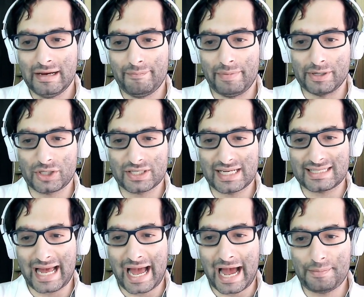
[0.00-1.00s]
But just as
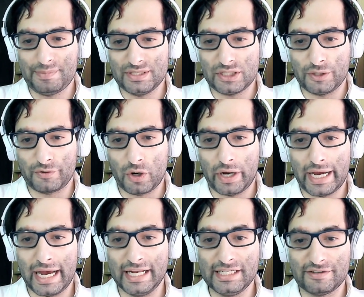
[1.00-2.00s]
that happens, you've got
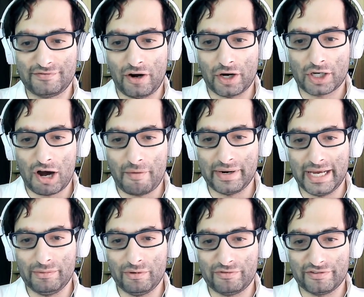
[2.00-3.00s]
Endeavor coming
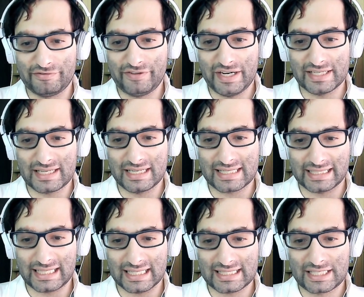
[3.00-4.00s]
in with a fist, and he's
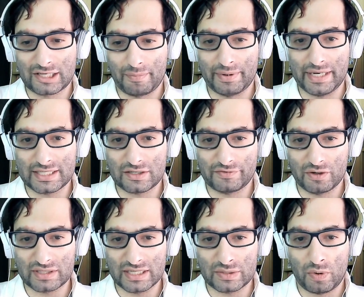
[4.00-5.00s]
like, that stubbornness of
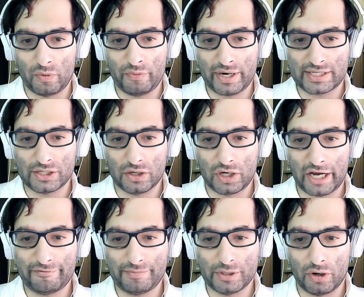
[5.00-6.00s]
yours is what wrecked your
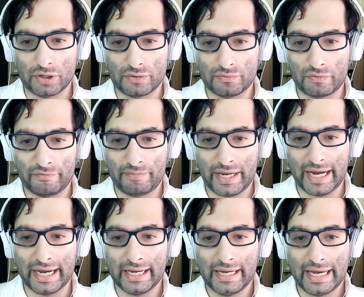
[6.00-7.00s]
life beyond
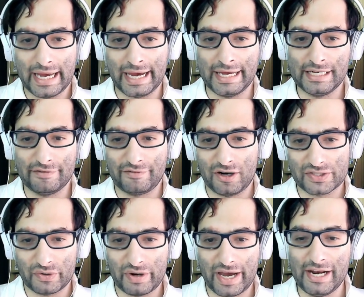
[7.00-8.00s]
repair. Endeavor.
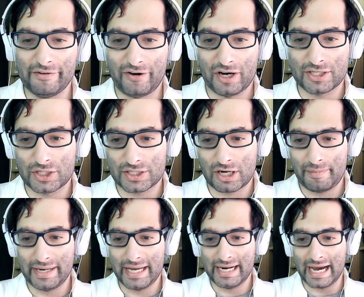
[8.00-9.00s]
So Endeavor is just
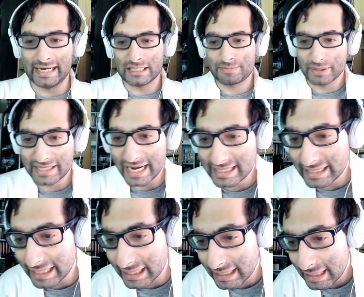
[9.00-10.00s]
coming in, and he's
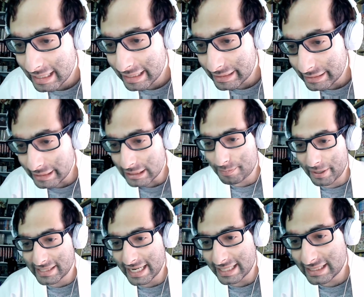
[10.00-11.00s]
protecting he's
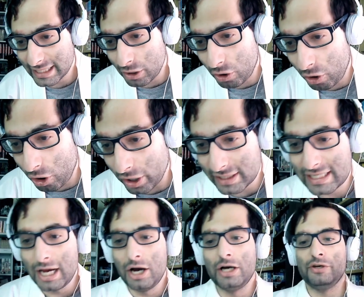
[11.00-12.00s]
protecting Hawks.
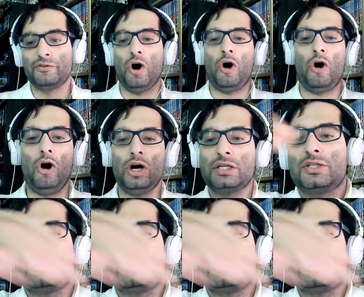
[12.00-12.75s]
You've got Hawks,